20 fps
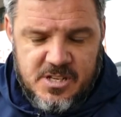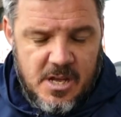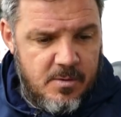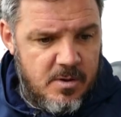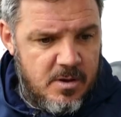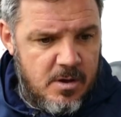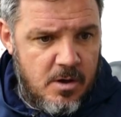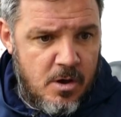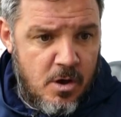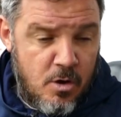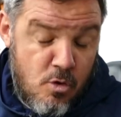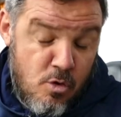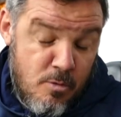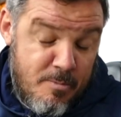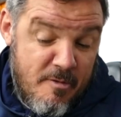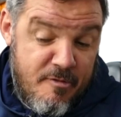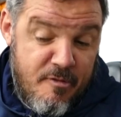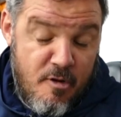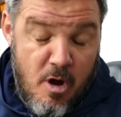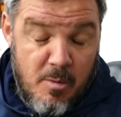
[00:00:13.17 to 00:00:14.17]
so,
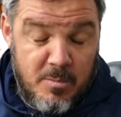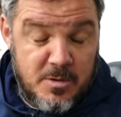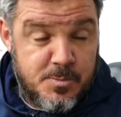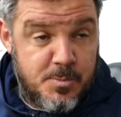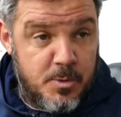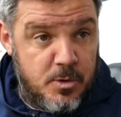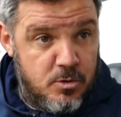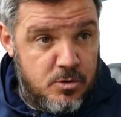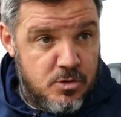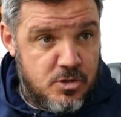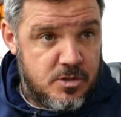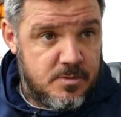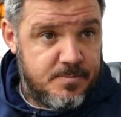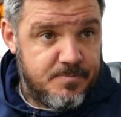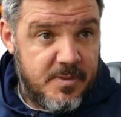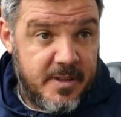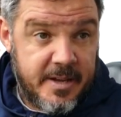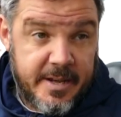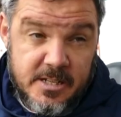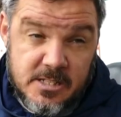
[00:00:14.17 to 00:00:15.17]
good performance by
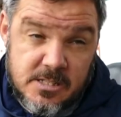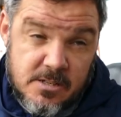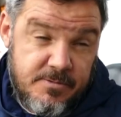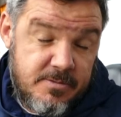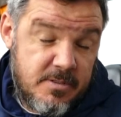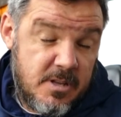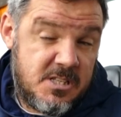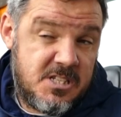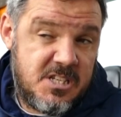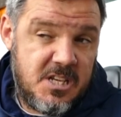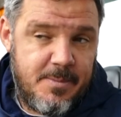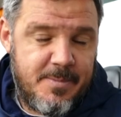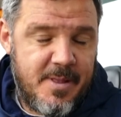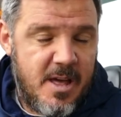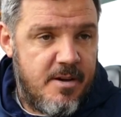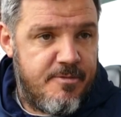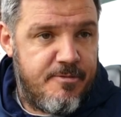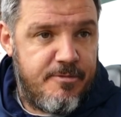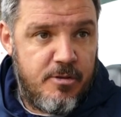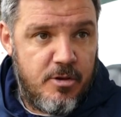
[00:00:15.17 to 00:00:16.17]
us against a
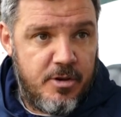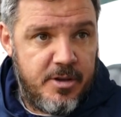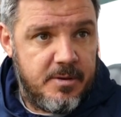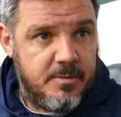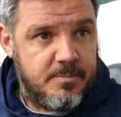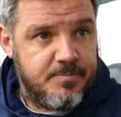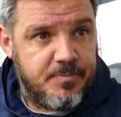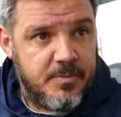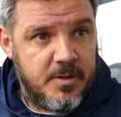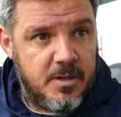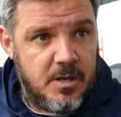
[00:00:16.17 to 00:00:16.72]
team that are flying.